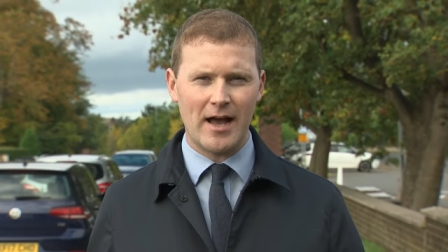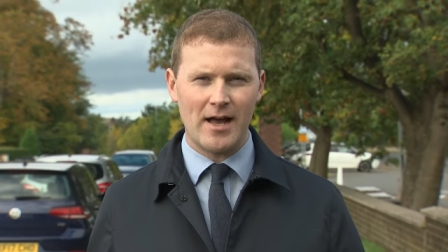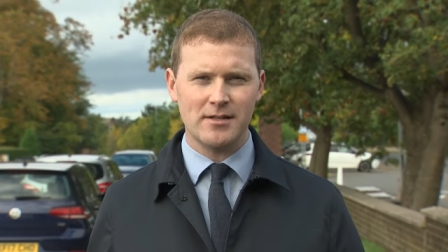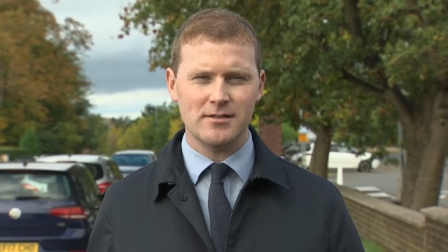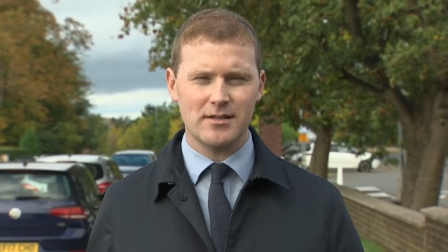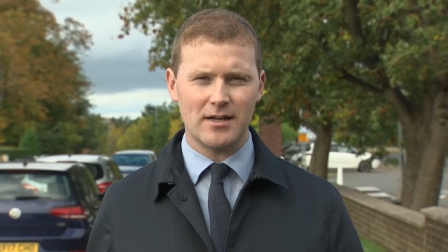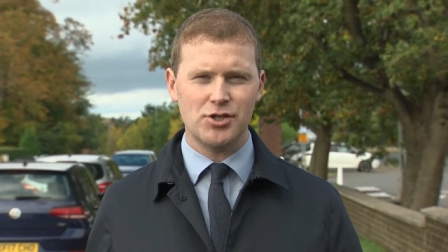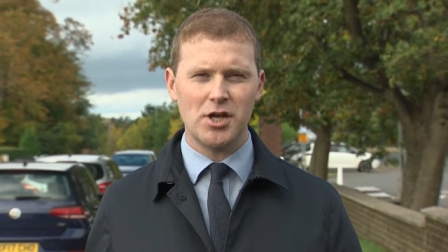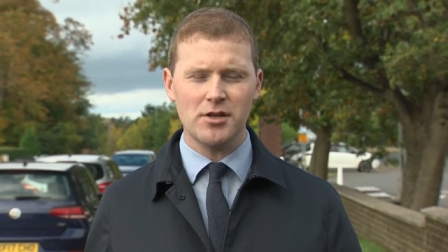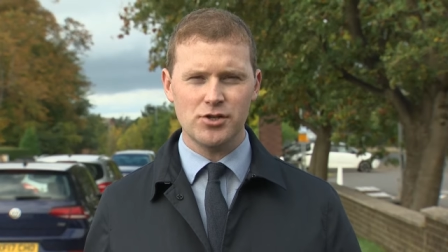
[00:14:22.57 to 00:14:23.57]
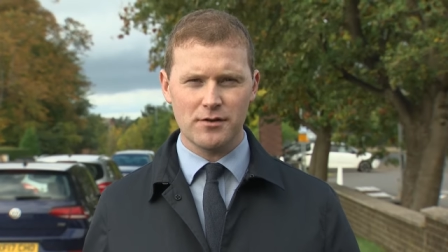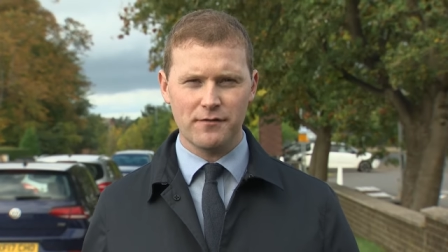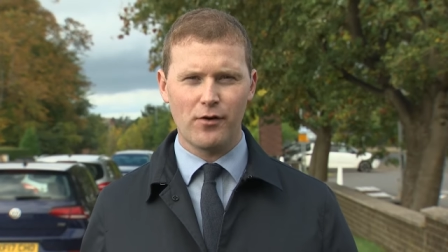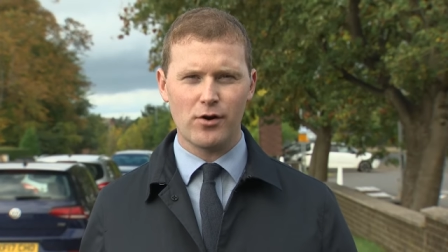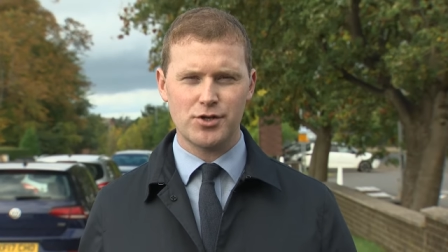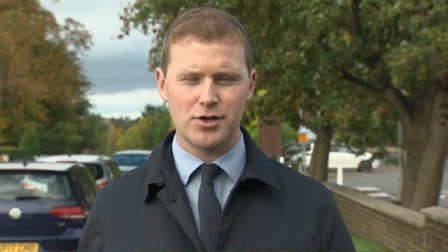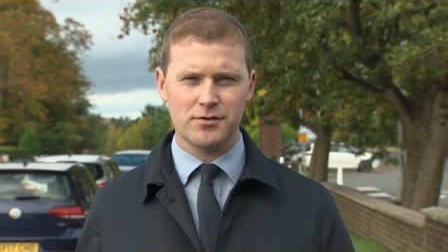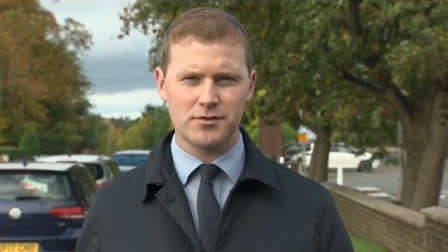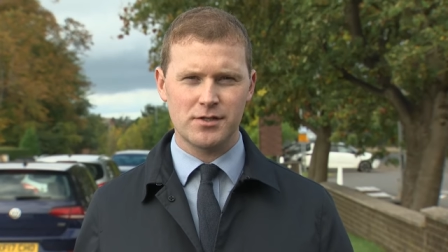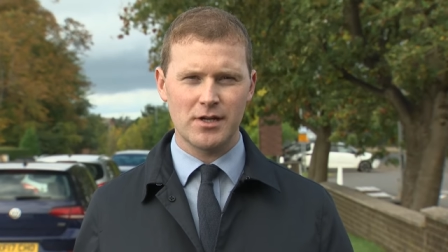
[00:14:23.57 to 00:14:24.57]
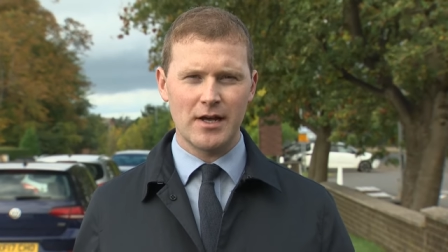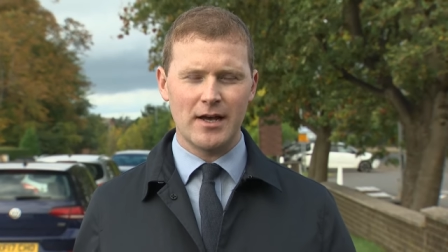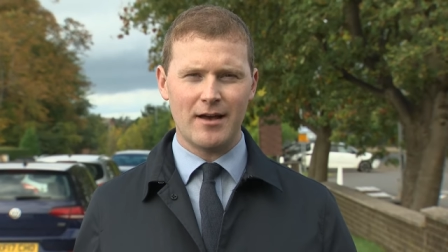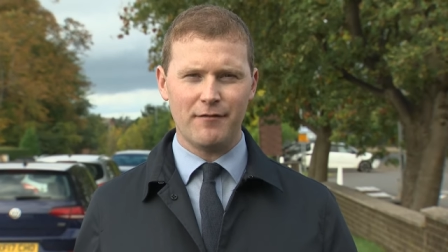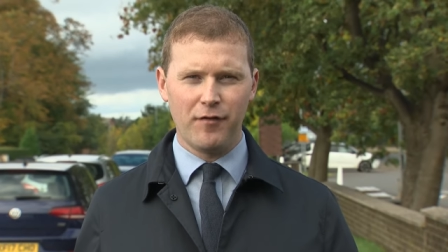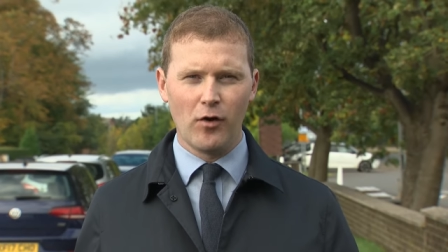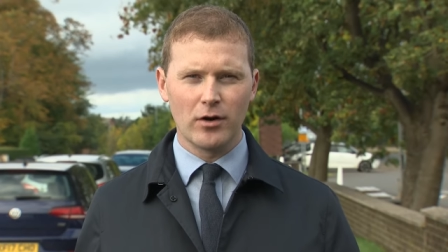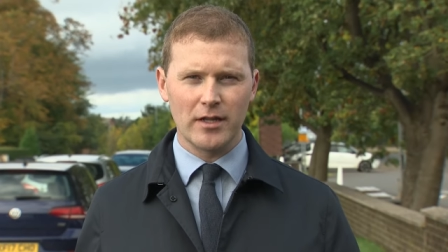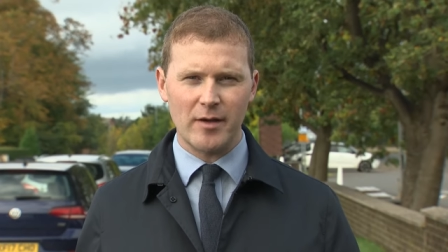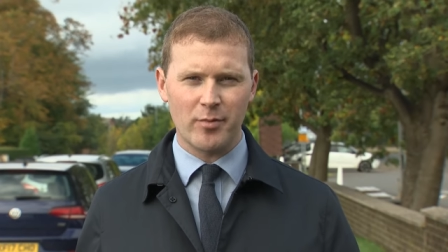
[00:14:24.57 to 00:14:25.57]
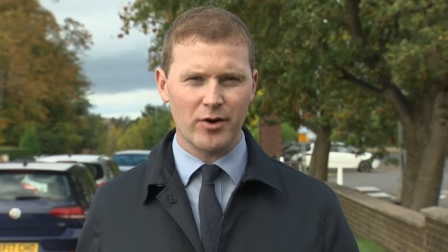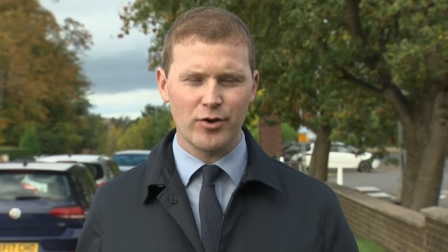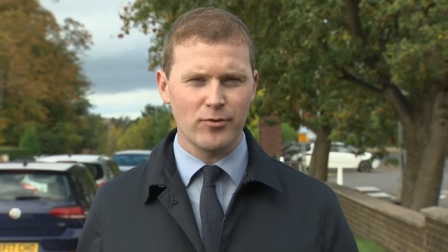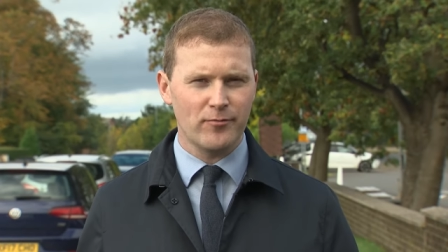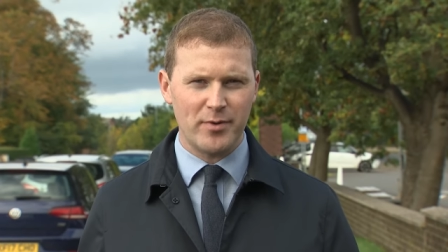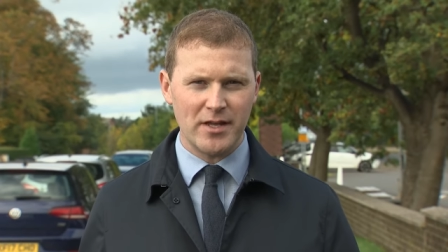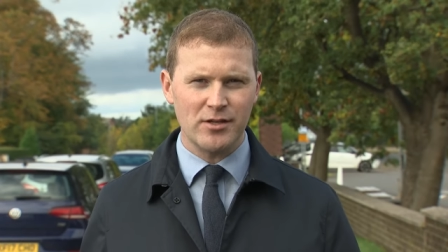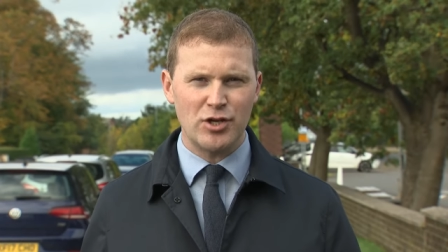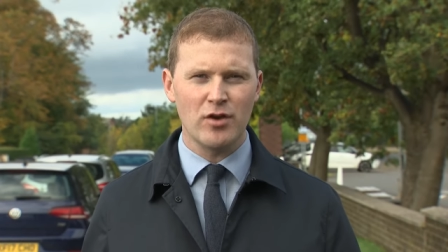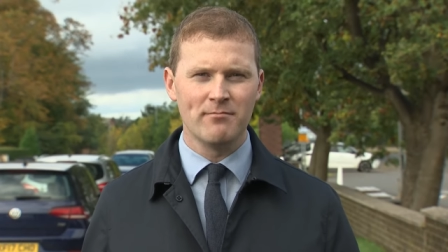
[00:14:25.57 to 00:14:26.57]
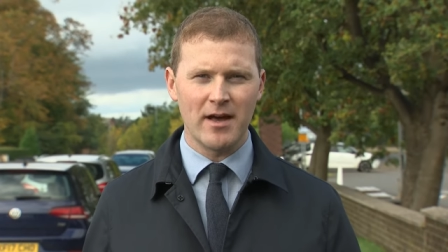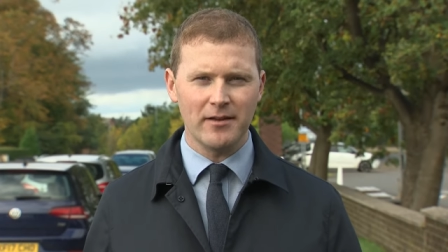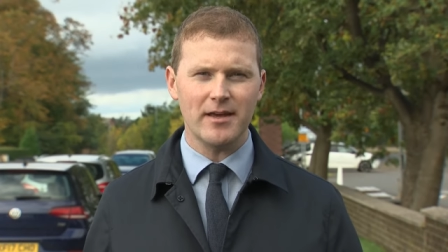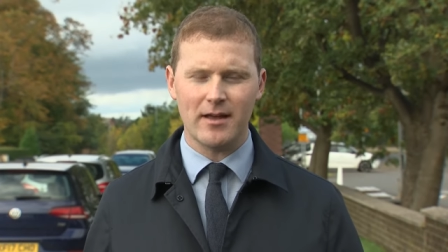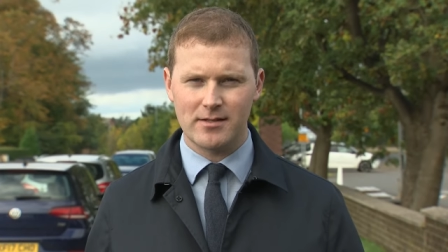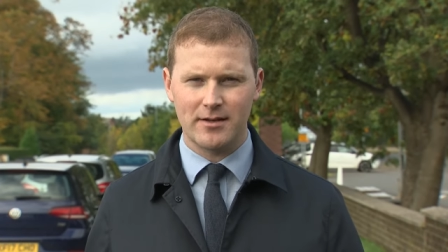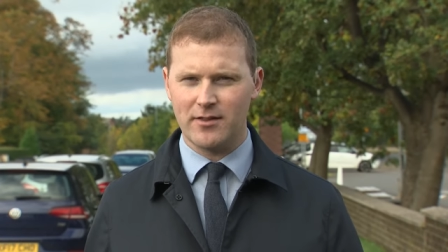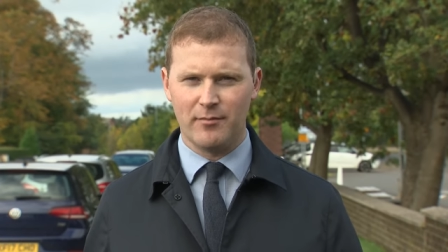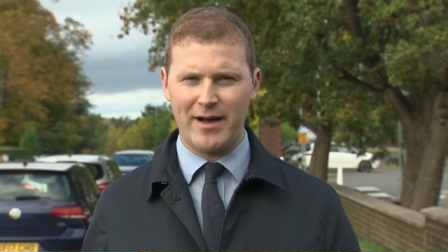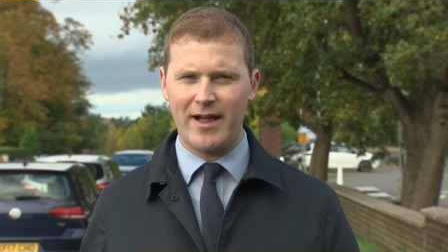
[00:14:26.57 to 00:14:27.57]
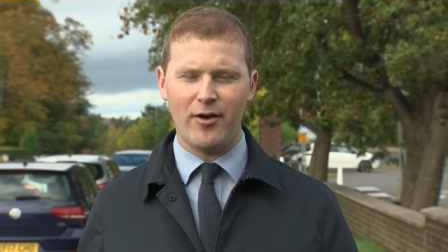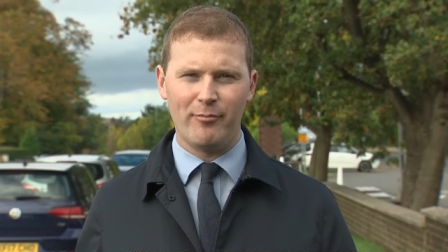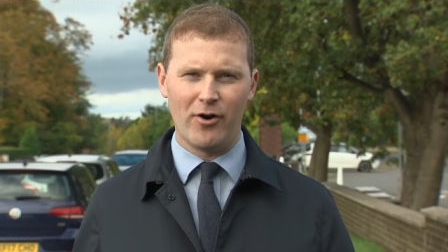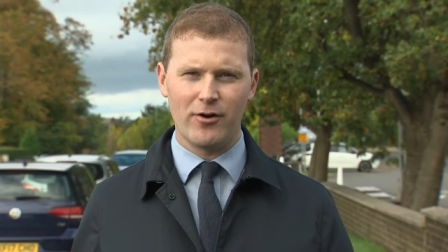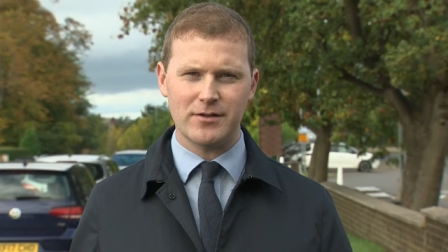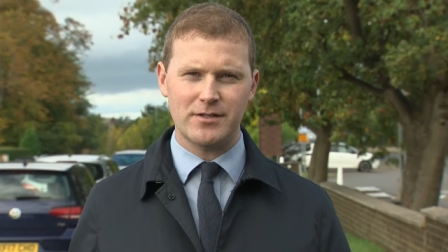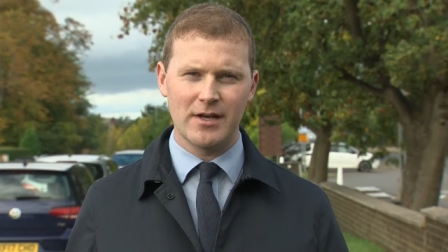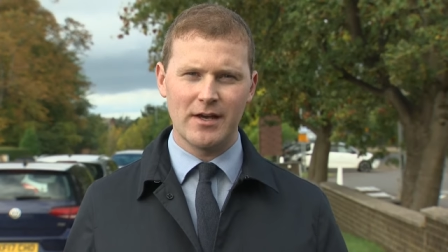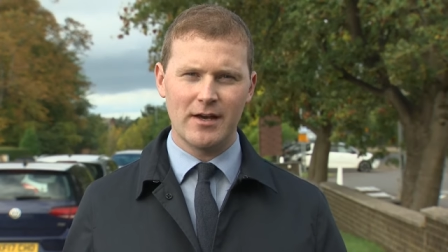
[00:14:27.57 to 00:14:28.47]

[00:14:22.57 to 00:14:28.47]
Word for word: and a change in fortunes uh, for Labour, who've been humiliated at the ballot box